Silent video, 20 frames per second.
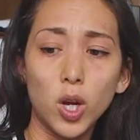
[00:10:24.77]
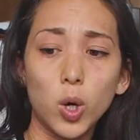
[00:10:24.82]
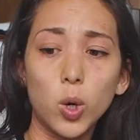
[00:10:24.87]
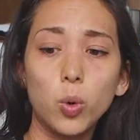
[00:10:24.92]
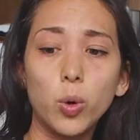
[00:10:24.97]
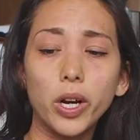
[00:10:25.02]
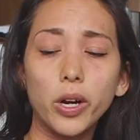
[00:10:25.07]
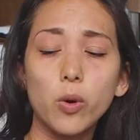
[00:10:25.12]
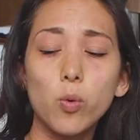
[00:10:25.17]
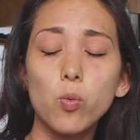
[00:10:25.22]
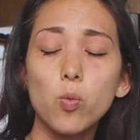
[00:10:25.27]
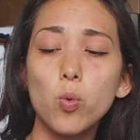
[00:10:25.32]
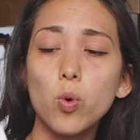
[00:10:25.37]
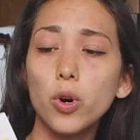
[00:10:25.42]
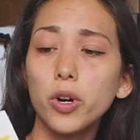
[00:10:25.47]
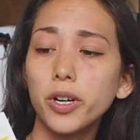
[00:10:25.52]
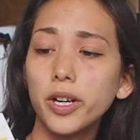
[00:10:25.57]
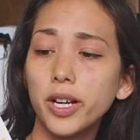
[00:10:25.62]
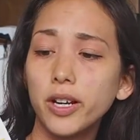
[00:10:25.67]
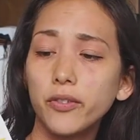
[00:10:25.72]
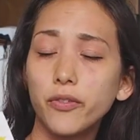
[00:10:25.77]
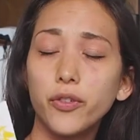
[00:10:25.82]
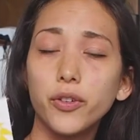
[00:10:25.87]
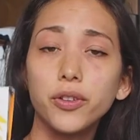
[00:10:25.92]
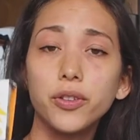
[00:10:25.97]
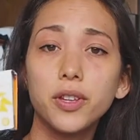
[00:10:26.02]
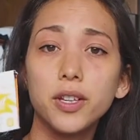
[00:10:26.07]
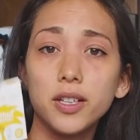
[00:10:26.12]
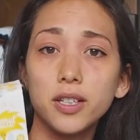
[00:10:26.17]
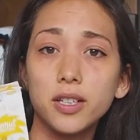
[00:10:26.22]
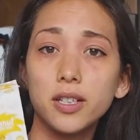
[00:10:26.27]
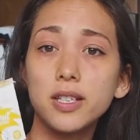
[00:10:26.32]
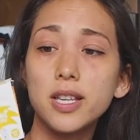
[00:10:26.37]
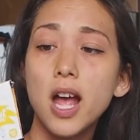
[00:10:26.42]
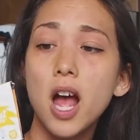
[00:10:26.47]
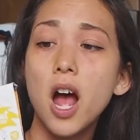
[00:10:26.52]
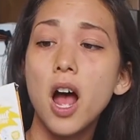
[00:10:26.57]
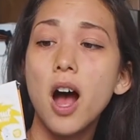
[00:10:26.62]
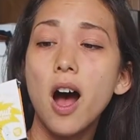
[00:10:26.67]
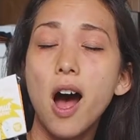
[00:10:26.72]
Quick warning for
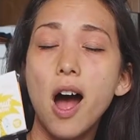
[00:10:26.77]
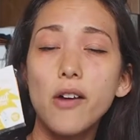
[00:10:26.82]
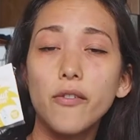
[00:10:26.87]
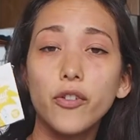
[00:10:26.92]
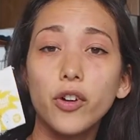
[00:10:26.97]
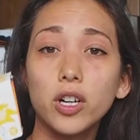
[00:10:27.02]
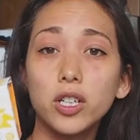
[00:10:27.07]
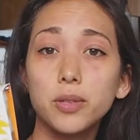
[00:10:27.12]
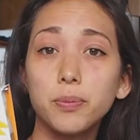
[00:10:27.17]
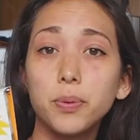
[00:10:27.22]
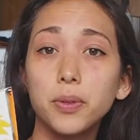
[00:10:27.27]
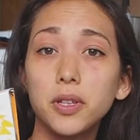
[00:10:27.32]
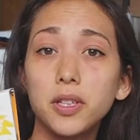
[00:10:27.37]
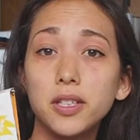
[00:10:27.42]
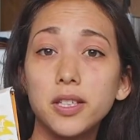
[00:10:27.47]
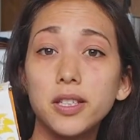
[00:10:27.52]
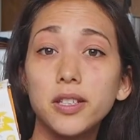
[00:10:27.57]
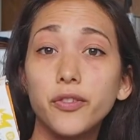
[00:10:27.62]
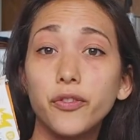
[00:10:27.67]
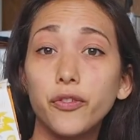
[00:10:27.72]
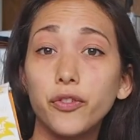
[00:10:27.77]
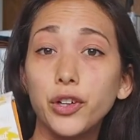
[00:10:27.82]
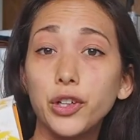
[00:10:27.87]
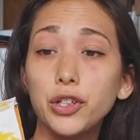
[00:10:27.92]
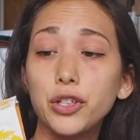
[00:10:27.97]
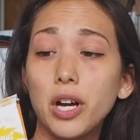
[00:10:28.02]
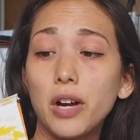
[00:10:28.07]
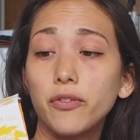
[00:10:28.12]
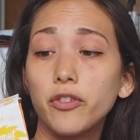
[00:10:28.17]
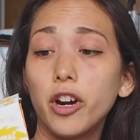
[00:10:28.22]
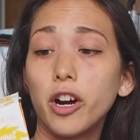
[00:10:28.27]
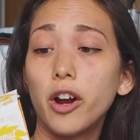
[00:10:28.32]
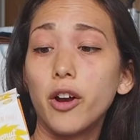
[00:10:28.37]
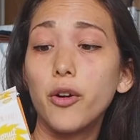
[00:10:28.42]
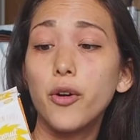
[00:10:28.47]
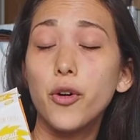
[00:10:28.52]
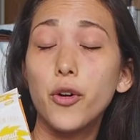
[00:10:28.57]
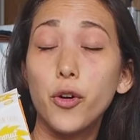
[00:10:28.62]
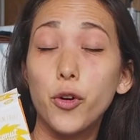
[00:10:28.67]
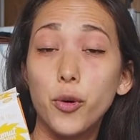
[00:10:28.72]
this, I forgot to put this in the fridge after I got
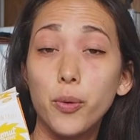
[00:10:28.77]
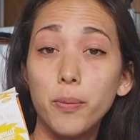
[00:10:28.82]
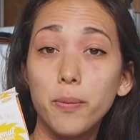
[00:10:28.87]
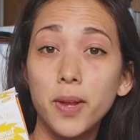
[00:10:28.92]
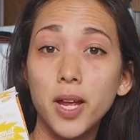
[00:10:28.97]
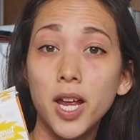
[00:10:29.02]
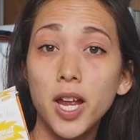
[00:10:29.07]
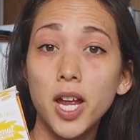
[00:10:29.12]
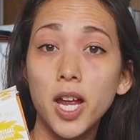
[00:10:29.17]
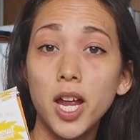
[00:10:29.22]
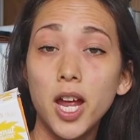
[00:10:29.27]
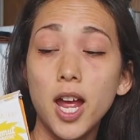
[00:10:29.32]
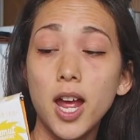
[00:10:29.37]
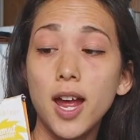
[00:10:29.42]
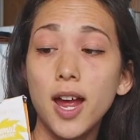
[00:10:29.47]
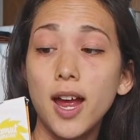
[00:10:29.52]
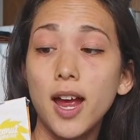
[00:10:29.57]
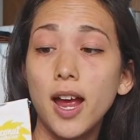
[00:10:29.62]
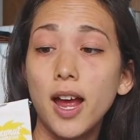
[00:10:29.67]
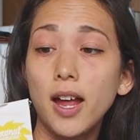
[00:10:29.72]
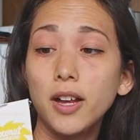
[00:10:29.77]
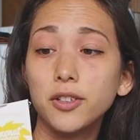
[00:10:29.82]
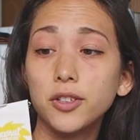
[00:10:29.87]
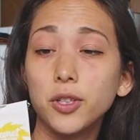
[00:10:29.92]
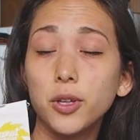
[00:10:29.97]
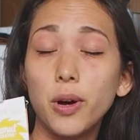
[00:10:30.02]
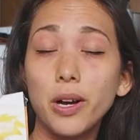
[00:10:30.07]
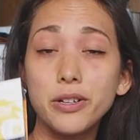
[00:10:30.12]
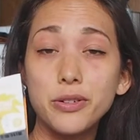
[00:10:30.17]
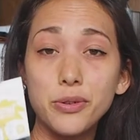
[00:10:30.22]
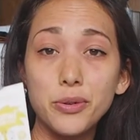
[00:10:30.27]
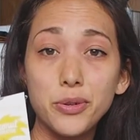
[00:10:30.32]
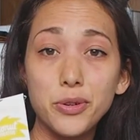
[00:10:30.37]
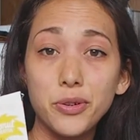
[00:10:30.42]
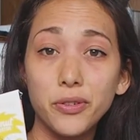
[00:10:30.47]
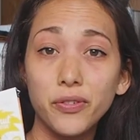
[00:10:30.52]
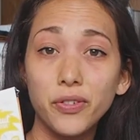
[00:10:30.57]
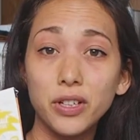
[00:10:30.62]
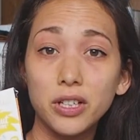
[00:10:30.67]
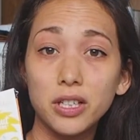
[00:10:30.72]
home, and so I don't
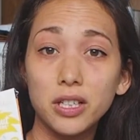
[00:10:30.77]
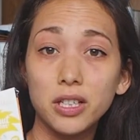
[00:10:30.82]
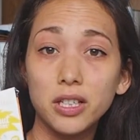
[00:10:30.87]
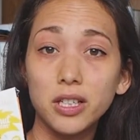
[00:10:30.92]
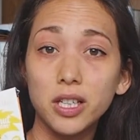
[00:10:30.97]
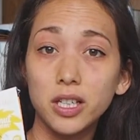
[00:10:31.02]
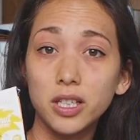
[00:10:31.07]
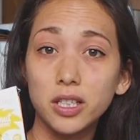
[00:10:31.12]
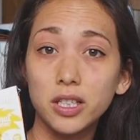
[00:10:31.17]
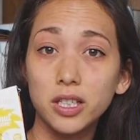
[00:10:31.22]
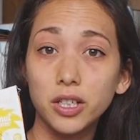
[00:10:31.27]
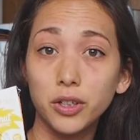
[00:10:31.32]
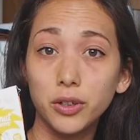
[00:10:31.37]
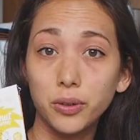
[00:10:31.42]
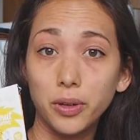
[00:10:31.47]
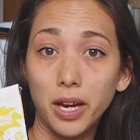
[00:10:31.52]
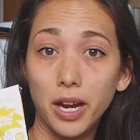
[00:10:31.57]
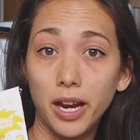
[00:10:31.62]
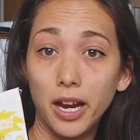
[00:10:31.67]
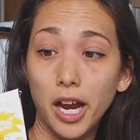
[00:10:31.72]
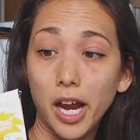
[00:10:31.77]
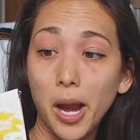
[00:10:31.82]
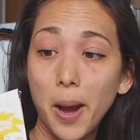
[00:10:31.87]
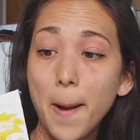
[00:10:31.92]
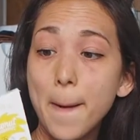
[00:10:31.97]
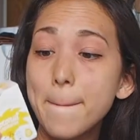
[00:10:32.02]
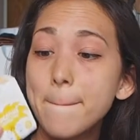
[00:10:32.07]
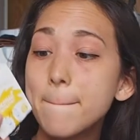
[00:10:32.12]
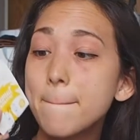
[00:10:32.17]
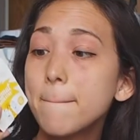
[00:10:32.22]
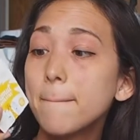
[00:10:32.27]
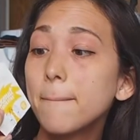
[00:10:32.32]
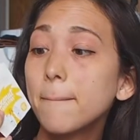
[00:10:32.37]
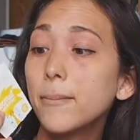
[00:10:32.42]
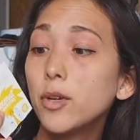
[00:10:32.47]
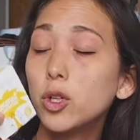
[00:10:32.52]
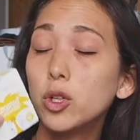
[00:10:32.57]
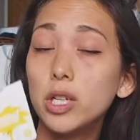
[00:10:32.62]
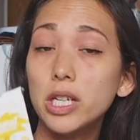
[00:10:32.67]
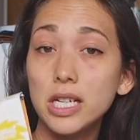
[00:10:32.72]
know if it's still okay
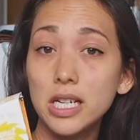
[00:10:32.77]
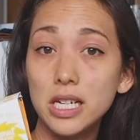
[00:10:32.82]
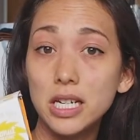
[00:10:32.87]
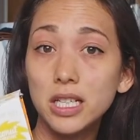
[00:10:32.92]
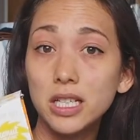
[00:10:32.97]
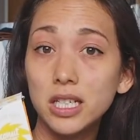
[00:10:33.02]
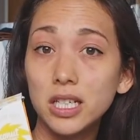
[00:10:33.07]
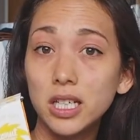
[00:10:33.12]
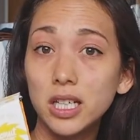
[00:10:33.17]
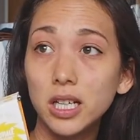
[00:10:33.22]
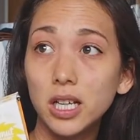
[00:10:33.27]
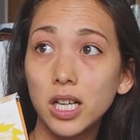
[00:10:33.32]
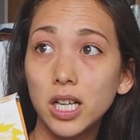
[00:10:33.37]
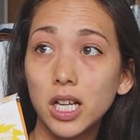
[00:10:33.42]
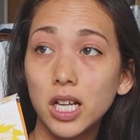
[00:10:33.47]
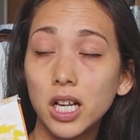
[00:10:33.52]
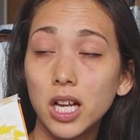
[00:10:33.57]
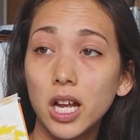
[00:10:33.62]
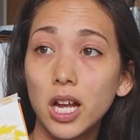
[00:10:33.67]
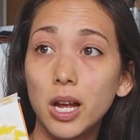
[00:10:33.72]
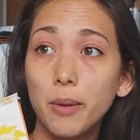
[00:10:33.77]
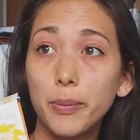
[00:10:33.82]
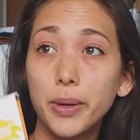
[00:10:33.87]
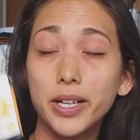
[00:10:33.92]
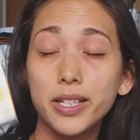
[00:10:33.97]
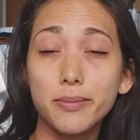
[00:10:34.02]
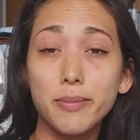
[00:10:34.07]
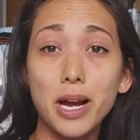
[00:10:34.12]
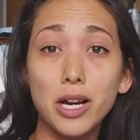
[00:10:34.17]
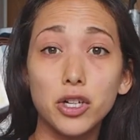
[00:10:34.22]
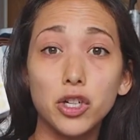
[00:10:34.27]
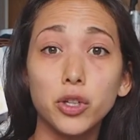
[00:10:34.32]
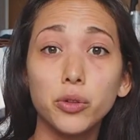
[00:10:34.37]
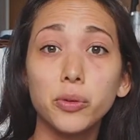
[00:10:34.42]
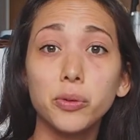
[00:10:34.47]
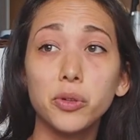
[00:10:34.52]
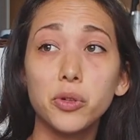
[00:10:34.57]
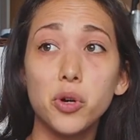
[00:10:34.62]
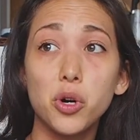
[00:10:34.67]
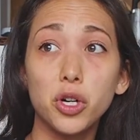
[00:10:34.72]
to eat, because I'm actually
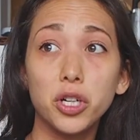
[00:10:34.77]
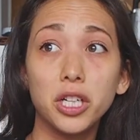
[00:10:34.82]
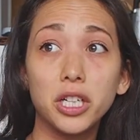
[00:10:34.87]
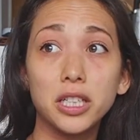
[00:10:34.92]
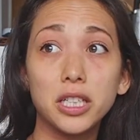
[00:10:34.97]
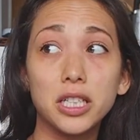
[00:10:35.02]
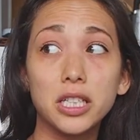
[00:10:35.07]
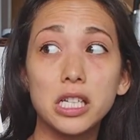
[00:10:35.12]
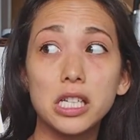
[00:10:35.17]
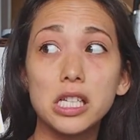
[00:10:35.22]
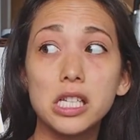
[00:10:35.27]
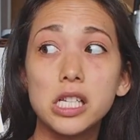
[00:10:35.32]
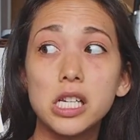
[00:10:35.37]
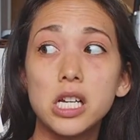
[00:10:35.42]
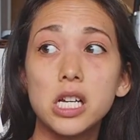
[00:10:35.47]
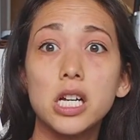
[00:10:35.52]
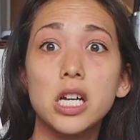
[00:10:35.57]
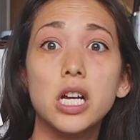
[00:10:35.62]
recording this